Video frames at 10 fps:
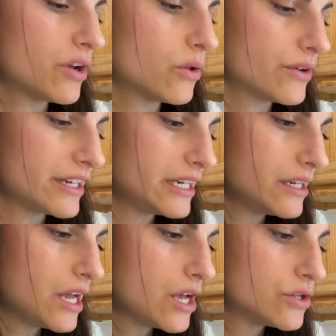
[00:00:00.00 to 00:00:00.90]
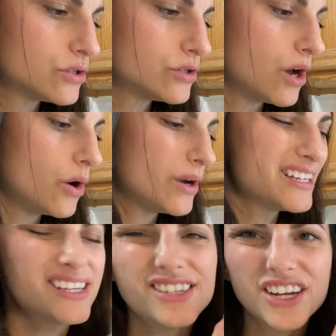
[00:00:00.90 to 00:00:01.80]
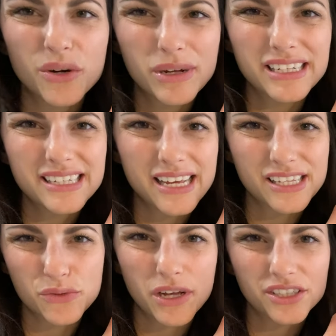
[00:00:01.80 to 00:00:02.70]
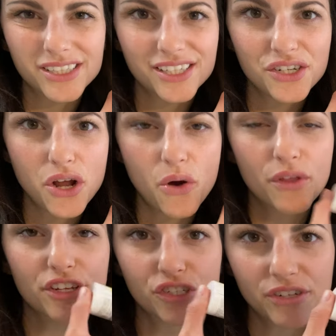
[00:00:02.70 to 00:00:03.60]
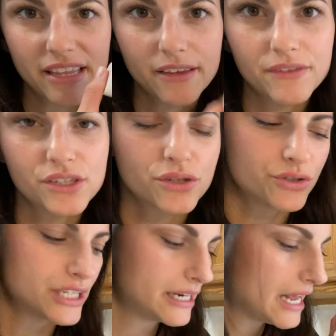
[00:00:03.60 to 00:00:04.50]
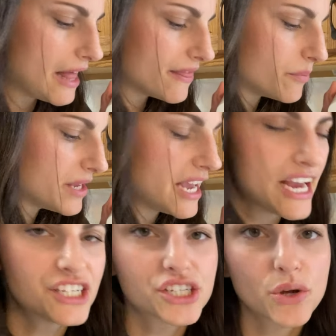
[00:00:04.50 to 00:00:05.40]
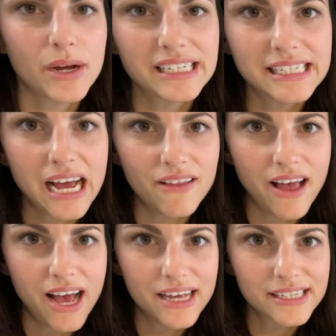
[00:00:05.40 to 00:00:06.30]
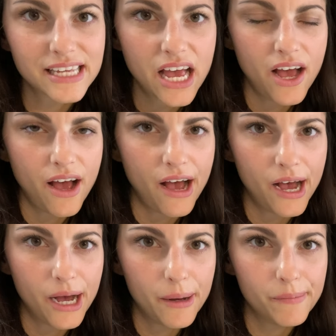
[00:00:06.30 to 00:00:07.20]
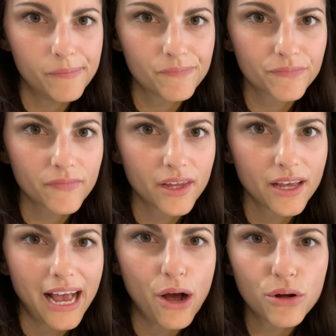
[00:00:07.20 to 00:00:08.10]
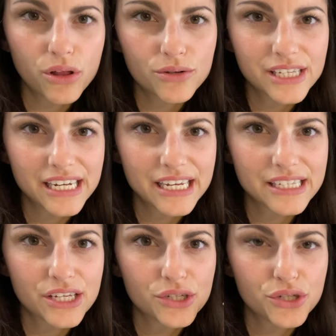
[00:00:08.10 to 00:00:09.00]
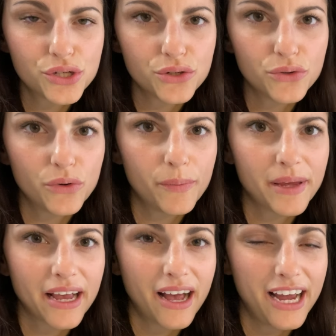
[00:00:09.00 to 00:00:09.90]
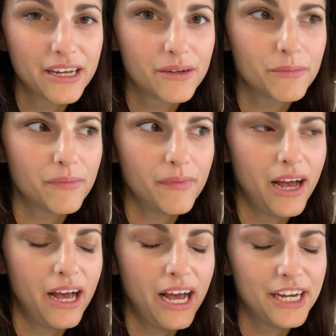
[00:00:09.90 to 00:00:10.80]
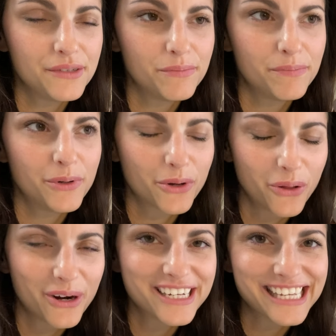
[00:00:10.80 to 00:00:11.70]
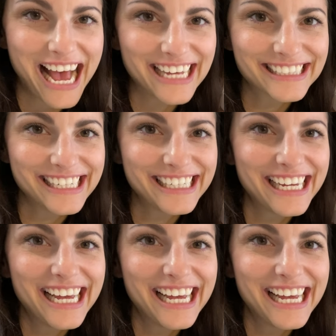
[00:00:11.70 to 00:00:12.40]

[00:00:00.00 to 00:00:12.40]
chlorine. So this is a good one to test as well, just to know the strength of the solution. The pH is going to tell us how close it is to being hypochlorous acid.